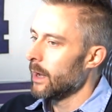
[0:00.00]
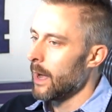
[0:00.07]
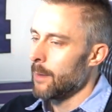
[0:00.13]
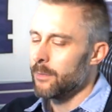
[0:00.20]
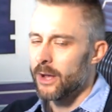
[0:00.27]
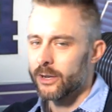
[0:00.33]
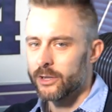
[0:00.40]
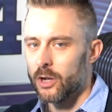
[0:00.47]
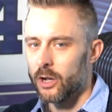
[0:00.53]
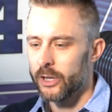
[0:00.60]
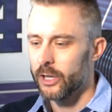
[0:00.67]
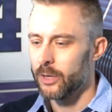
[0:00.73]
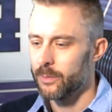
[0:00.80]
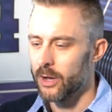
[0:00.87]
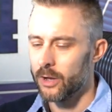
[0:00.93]
I'm not
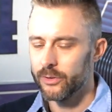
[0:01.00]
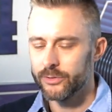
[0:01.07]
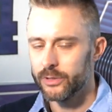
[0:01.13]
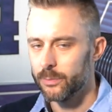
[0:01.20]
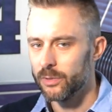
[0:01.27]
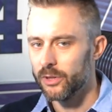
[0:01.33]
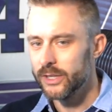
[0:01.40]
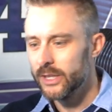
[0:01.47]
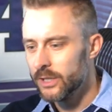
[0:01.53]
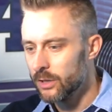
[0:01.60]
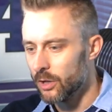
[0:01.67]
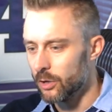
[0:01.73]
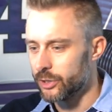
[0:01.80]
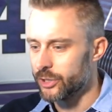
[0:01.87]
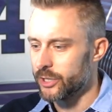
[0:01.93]
talking about simple
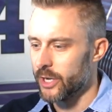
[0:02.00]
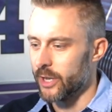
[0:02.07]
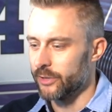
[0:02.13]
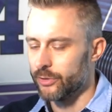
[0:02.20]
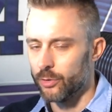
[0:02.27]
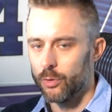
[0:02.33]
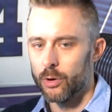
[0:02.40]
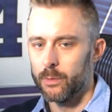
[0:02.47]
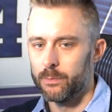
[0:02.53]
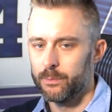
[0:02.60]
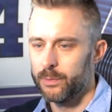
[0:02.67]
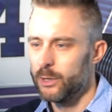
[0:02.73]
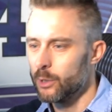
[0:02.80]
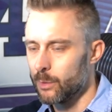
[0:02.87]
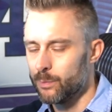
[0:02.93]
Elo chess or
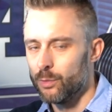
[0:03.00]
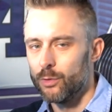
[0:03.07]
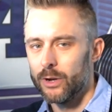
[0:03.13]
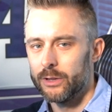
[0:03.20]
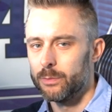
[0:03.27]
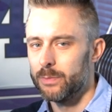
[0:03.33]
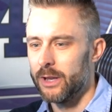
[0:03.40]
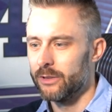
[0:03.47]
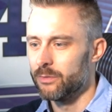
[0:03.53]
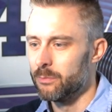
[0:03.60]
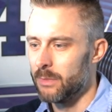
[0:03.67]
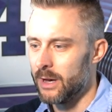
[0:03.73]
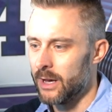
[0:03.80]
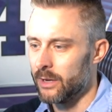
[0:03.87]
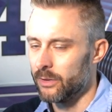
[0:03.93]
pure points-based
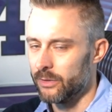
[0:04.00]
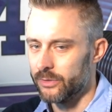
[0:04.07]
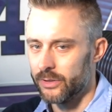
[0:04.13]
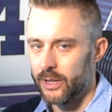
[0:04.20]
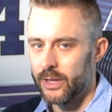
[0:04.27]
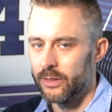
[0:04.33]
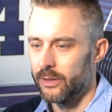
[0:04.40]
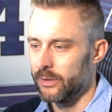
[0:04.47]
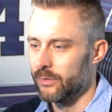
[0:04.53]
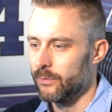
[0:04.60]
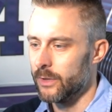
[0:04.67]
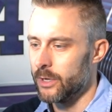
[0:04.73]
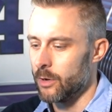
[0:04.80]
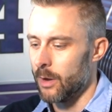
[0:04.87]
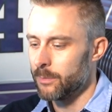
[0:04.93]
models in this video.